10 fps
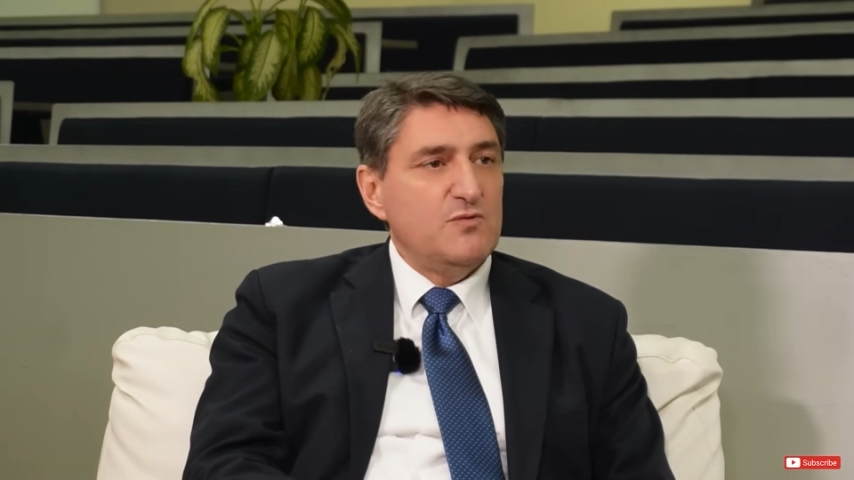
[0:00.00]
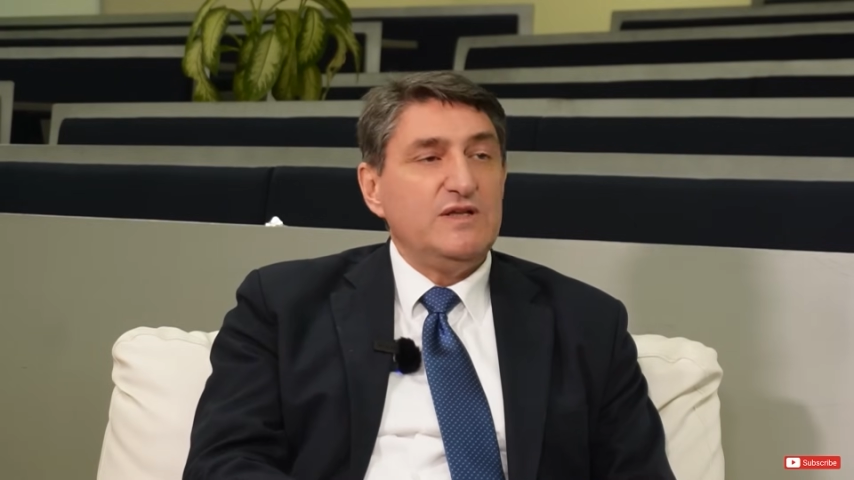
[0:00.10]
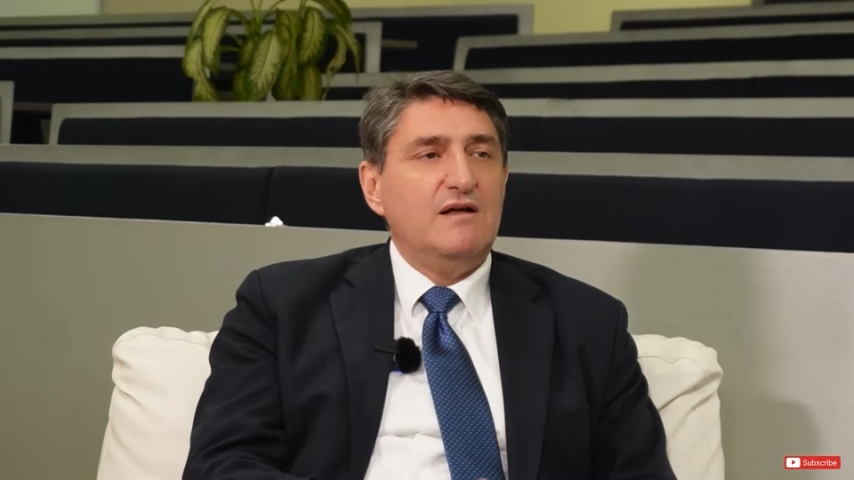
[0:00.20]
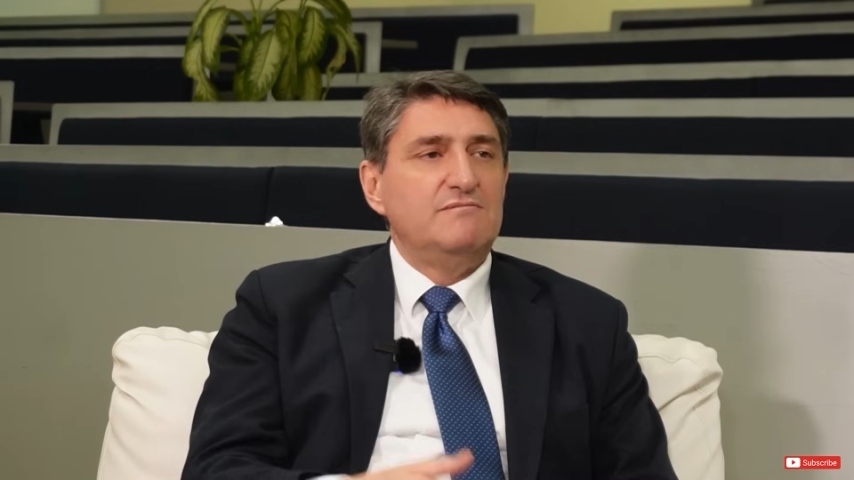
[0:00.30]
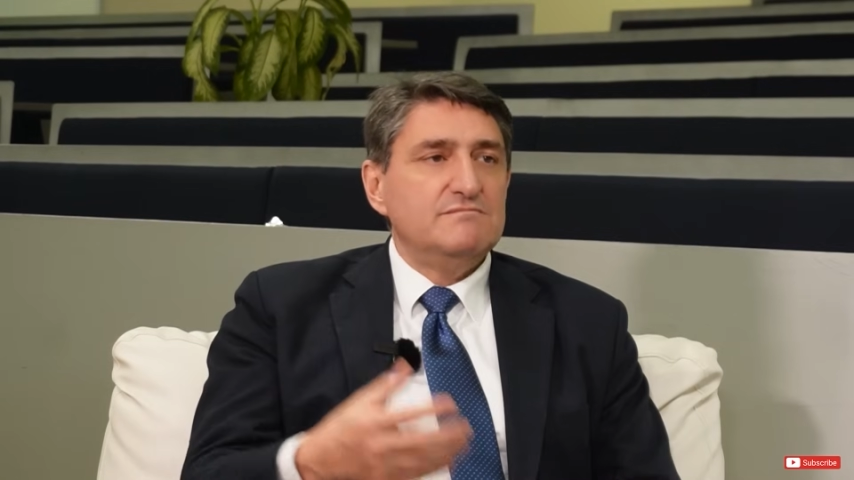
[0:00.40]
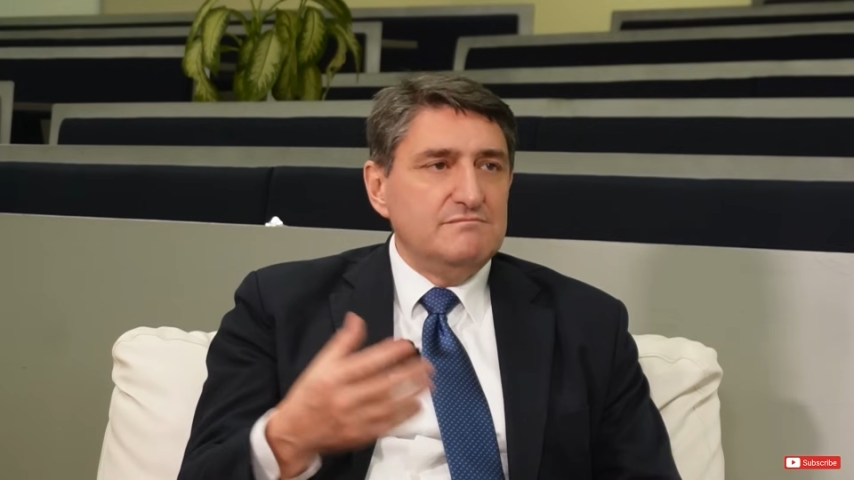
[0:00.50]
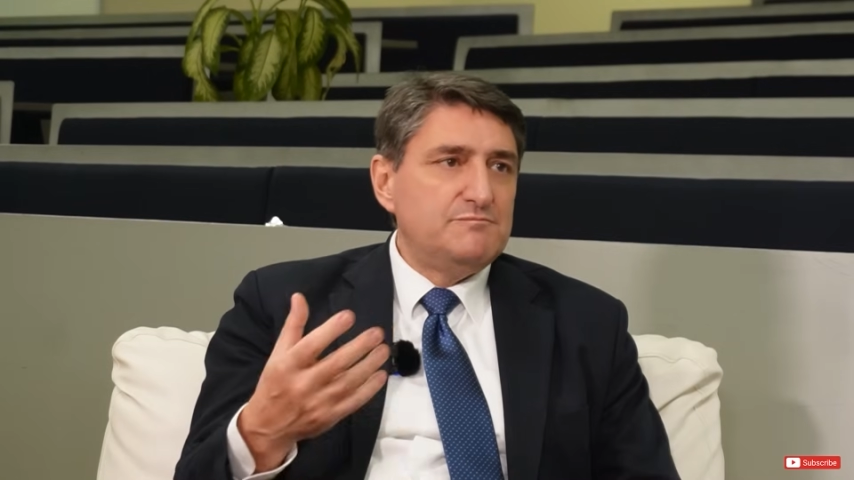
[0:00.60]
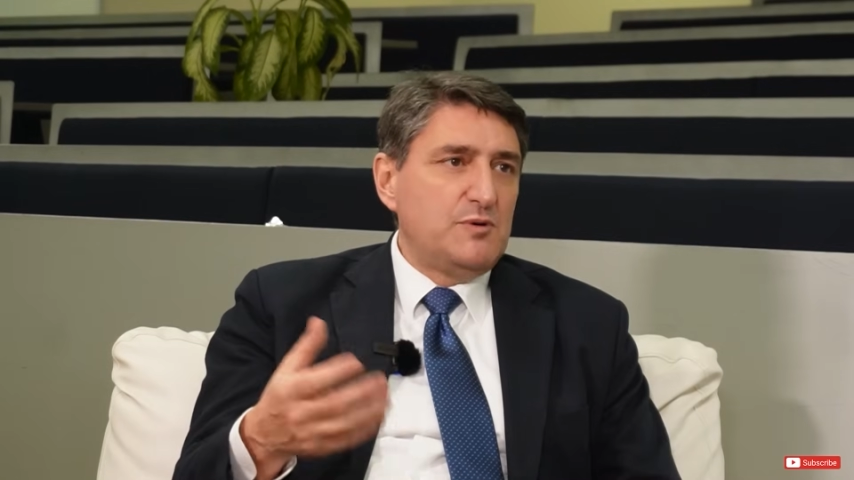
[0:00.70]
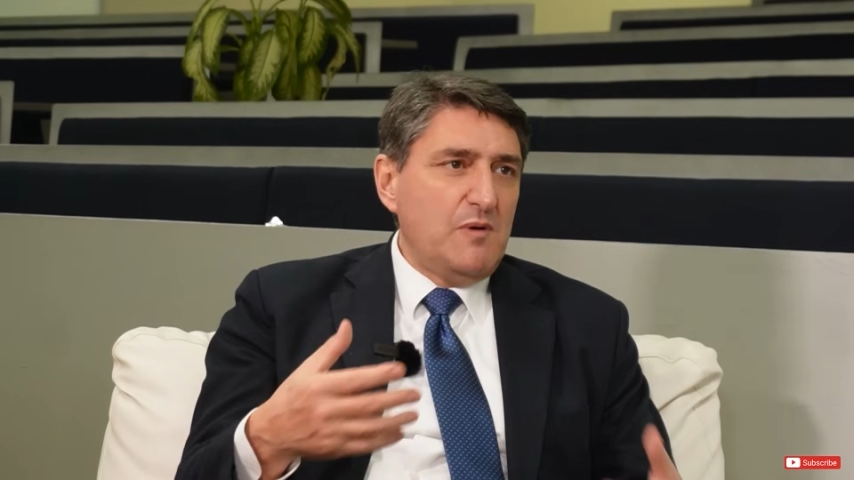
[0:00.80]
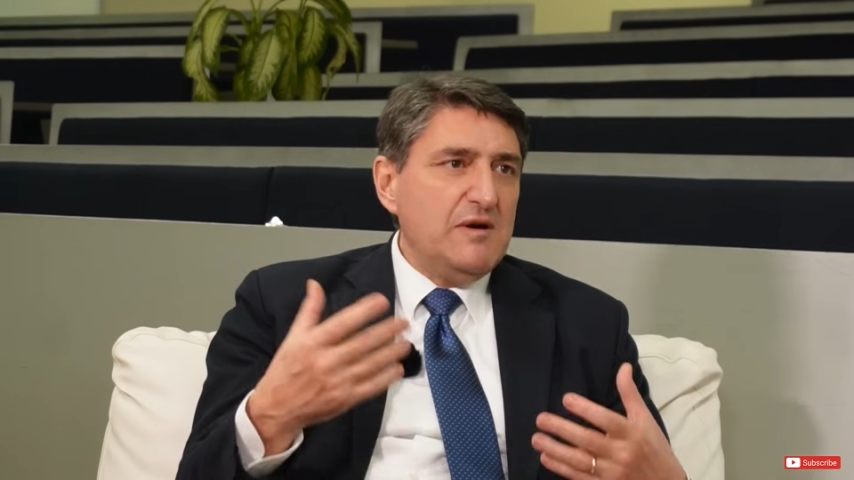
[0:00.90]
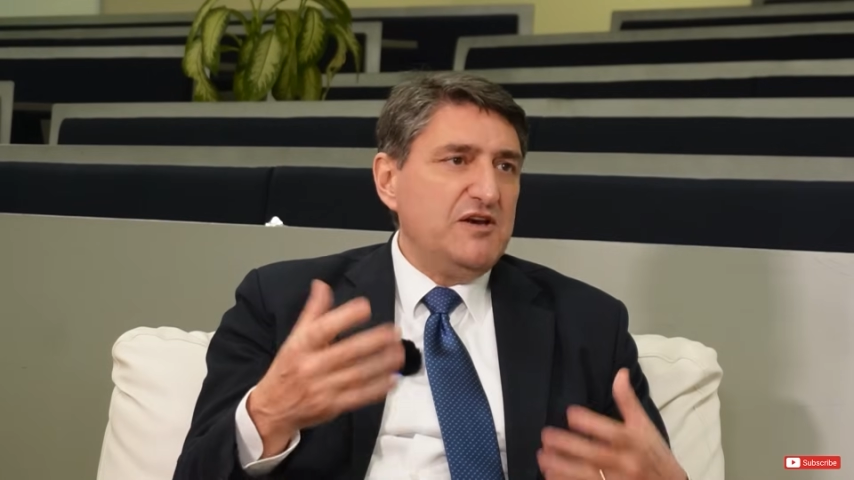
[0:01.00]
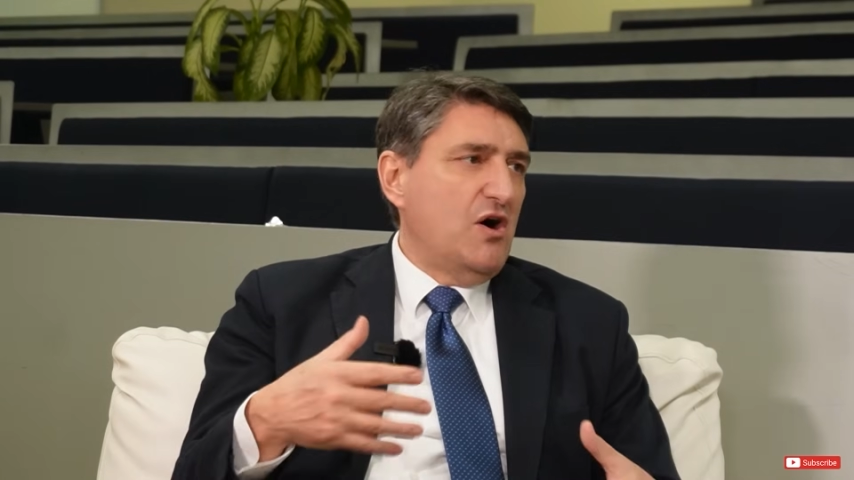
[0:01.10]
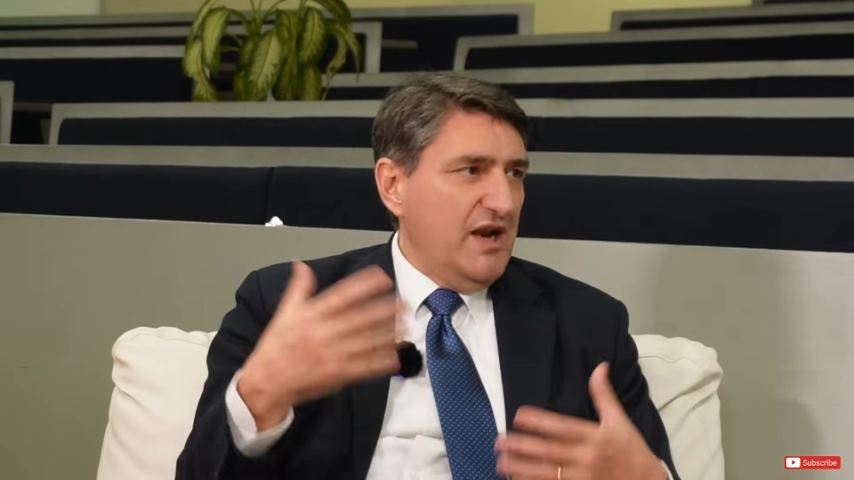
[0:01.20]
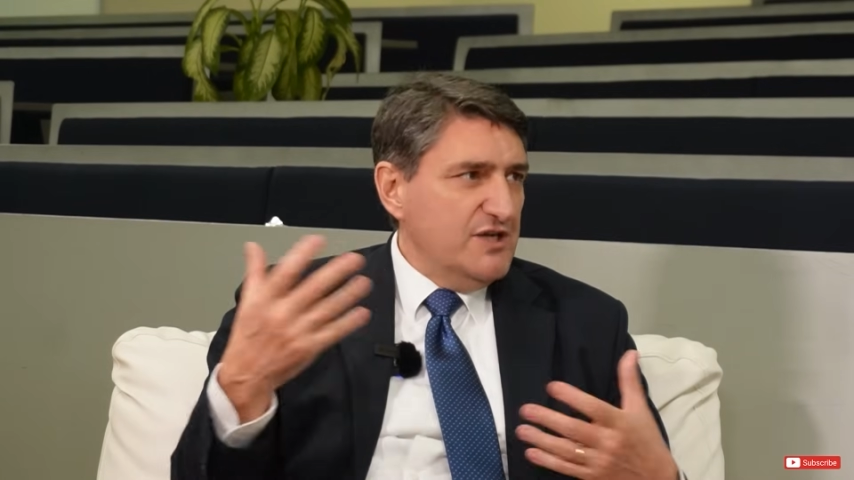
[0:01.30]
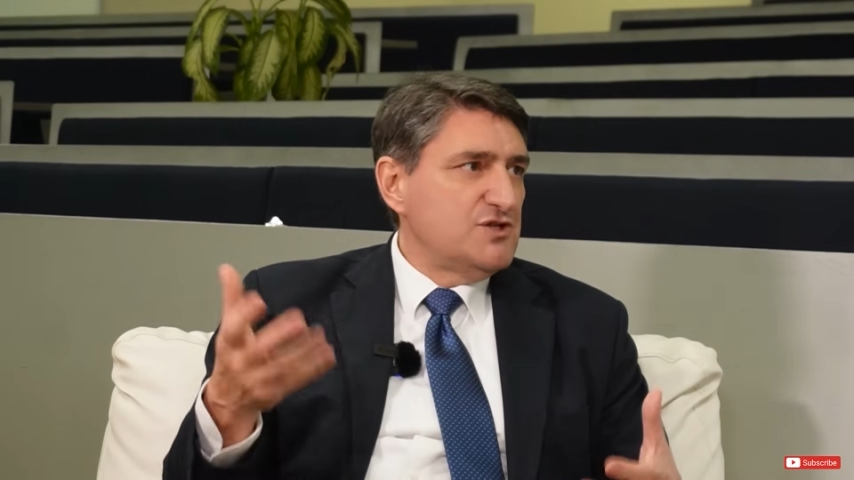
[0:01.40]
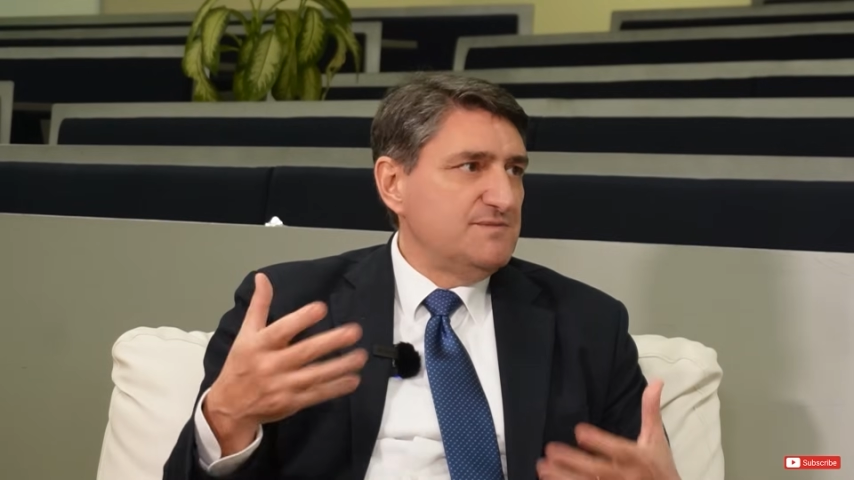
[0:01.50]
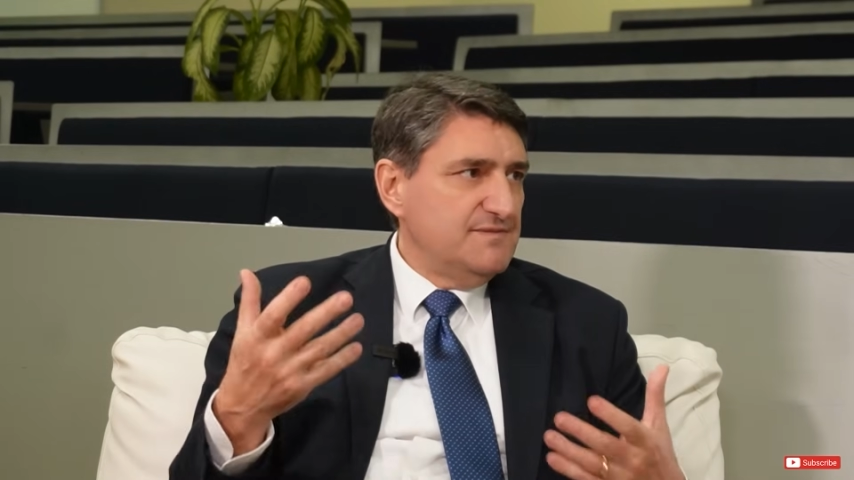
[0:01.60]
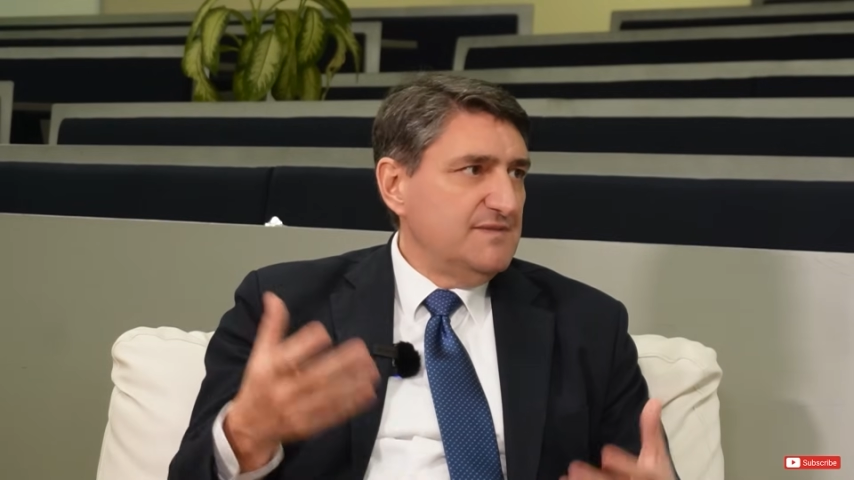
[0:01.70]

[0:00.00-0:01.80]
with probably knowledge,